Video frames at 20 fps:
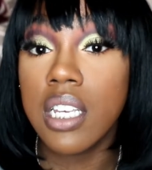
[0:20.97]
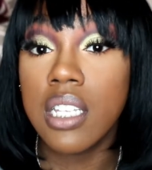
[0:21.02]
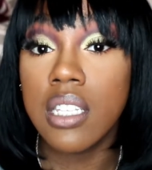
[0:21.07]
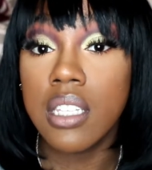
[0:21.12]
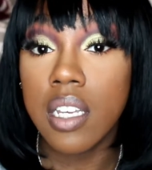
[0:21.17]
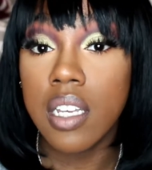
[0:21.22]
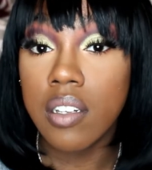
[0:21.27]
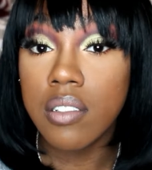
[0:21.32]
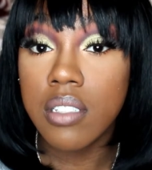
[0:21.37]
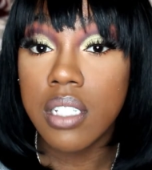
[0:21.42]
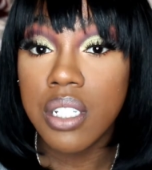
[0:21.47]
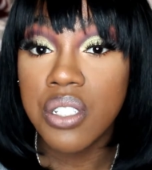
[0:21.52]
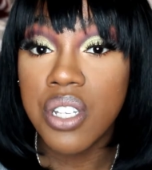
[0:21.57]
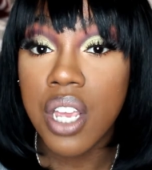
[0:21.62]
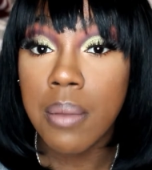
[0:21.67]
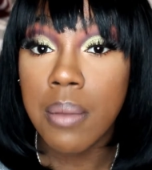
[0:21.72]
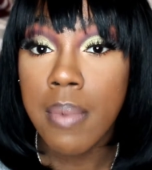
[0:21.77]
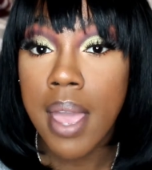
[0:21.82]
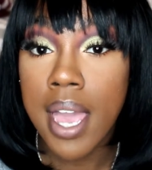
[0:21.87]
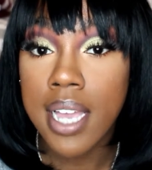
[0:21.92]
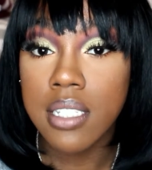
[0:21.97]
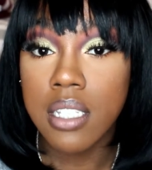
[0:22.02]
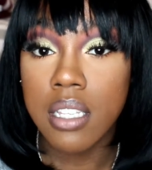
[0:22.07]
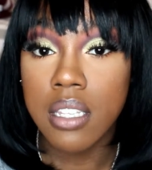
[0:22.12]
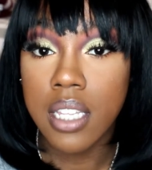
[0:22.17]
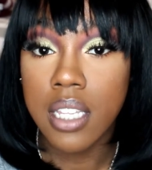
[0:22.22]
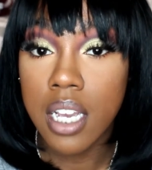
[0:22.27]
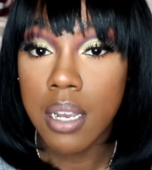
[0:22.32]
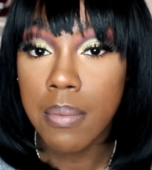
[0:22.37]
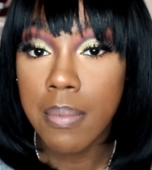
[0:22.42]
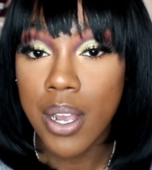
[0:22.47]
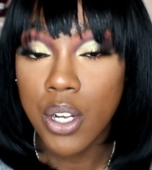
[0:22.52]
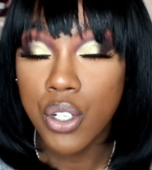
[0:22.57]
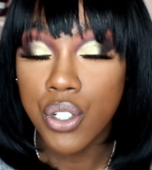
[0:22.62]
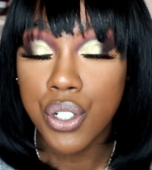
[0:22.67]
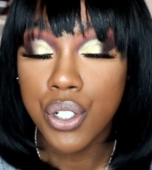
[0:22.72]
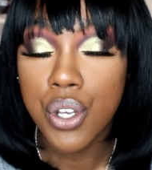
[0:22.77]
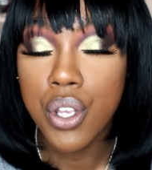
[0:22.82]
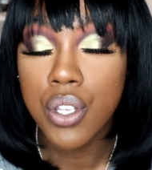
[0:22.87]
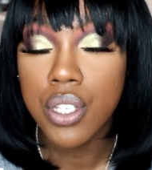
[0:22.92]
in their TJ Maxx and their
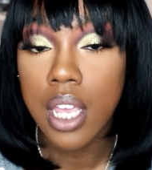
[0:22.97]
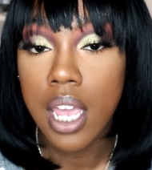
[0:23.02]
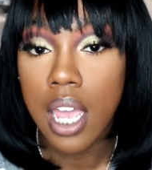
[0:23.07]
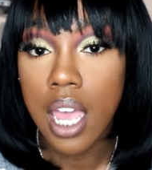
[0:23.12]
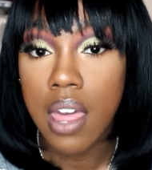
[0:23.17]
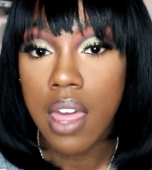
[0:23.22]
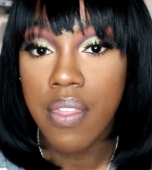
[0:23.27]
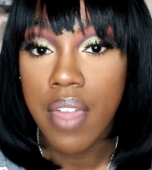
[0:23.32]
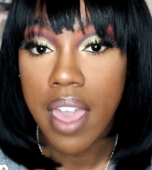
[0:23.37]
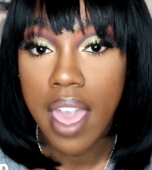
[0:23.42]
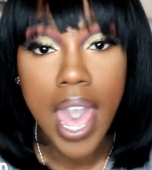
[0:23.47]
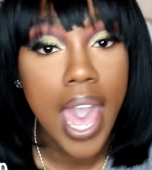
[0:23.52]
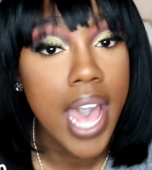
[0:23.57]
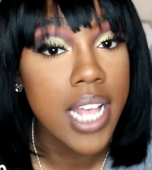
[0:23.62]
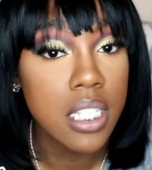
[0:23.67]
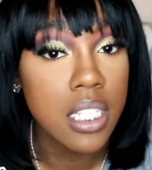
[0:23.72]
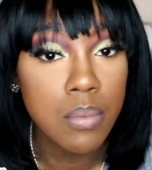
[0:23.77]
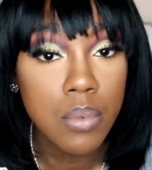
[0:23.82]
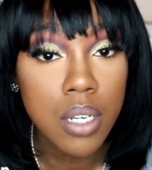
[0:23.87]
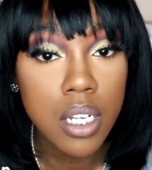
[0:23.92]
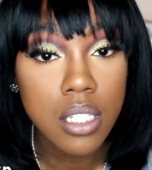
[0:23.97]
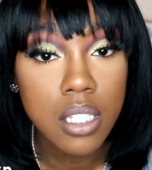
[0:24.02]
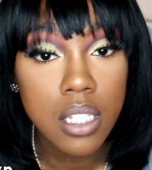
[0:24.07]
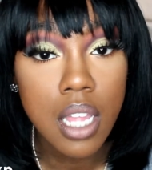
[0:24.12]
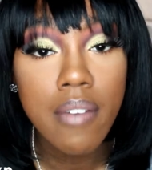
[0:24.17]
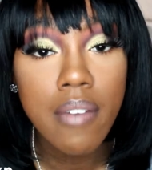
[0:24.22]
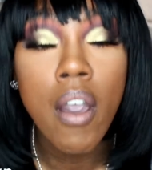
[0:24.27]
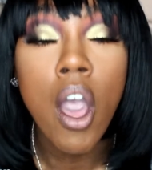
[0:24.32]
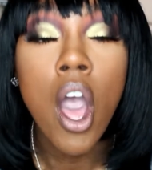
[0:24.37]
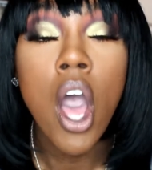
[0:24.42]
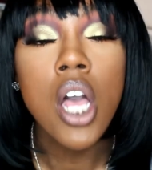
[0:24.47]
Marshalls and they had some good stuff